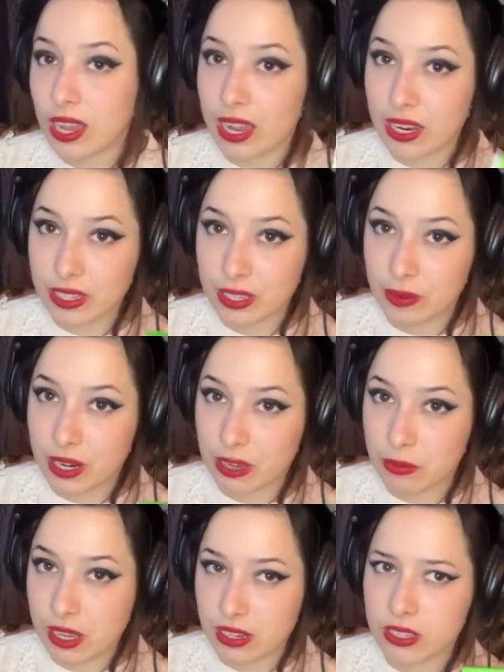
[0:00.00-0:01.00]
highly
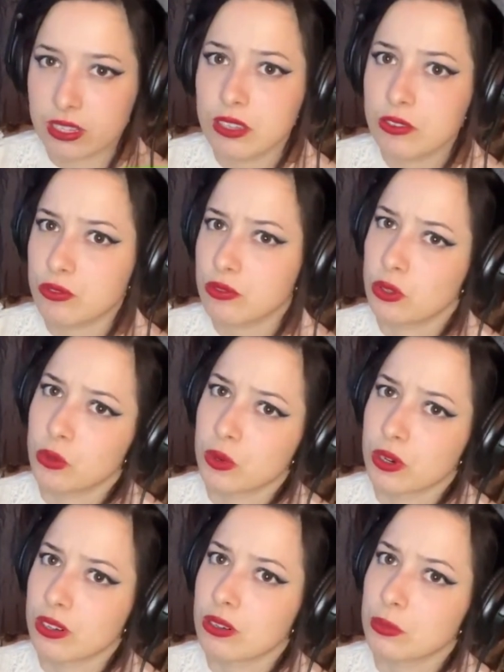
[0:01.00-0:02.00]
recommend if you
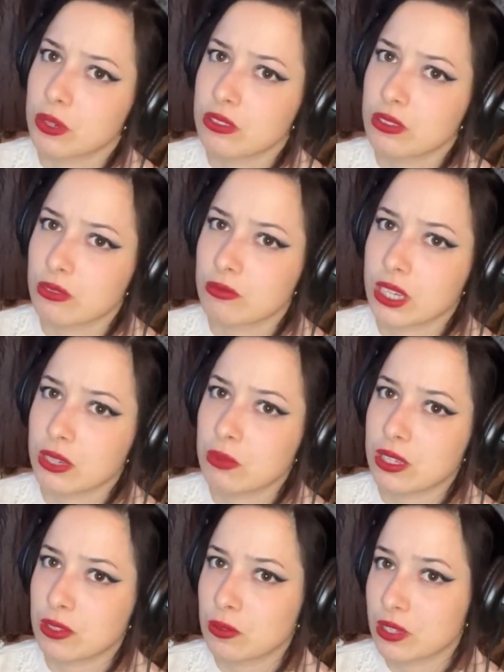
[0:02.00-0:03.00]
are a person like
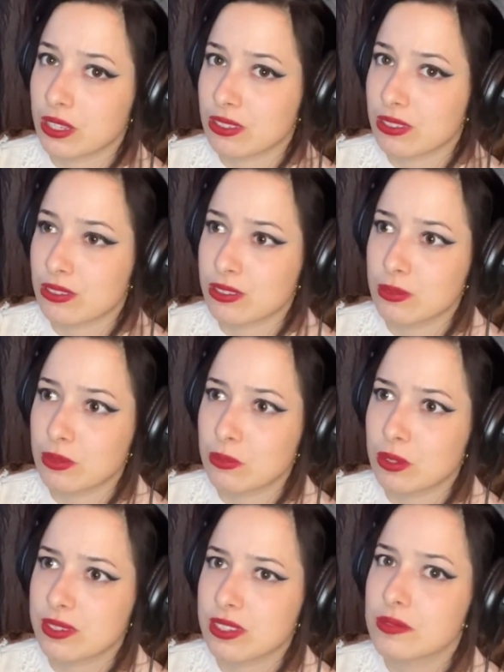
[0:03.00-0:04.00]
me who likes disturbing
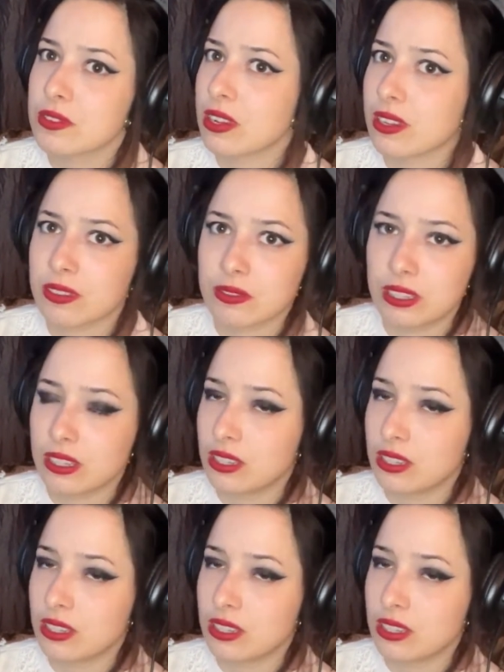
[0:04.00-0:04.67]
books. If not,